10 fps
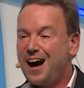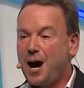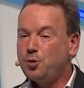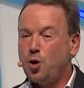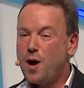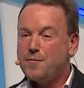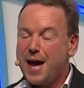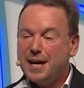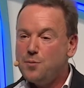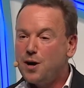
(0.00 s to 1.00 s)
I'm not aware of
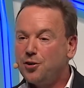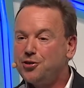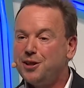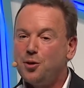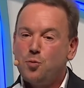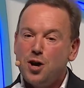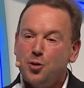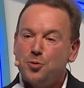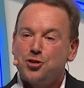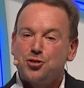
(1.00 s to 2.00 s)
anywhere else in the
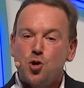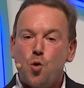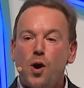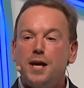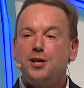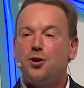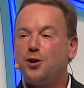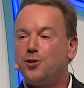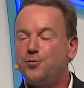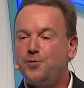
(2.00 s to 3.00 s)
world which has quite gone
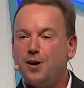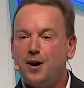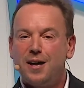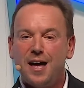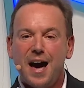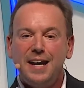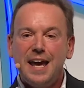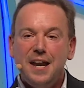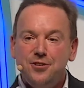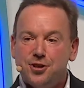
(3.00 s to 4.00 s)
as far
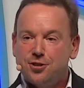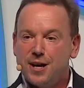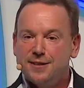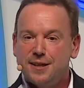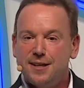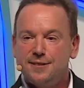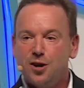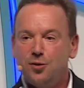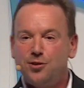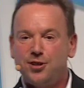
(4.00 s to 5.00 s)
at integrating these
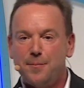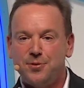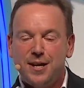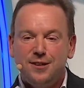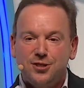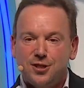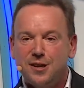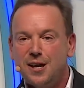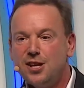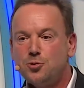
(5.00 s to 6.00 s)
concepts
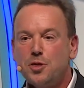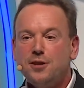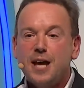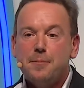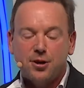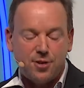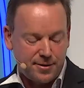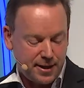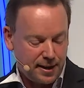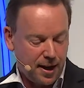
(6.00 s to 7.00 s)
into sort of the
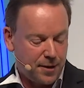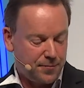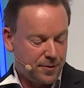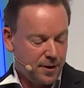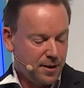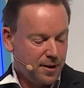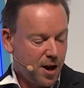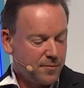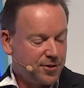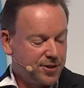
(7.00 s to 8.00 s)
democratic life
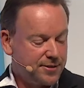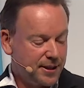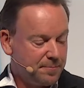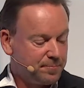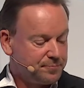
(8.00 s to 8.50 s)
of a city.